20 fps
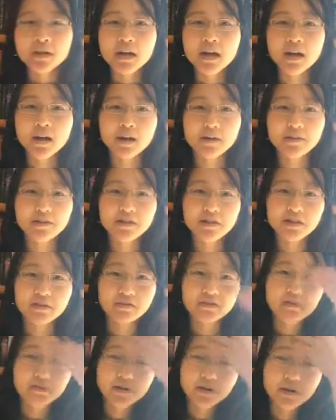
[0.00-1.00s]
at the end
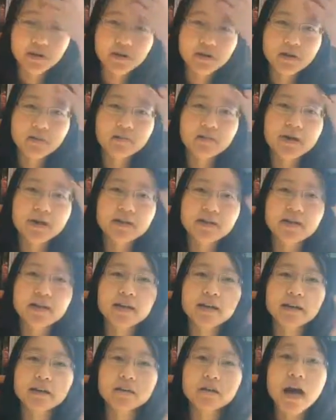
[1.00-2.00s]
of the book, but
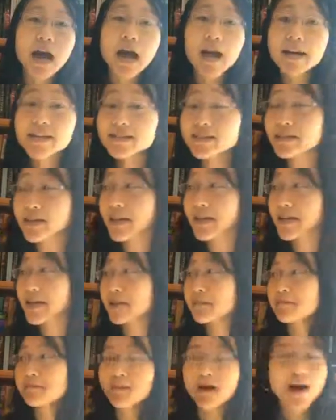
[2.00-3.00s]
like Isaac
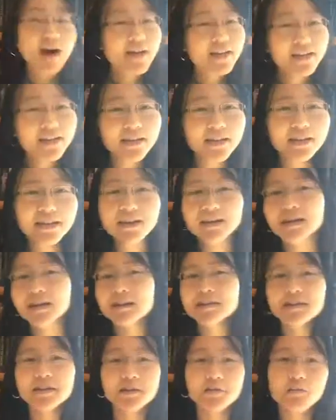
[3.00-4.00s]
and
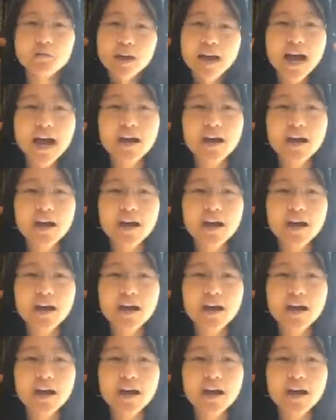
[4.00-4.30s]
Monica, like what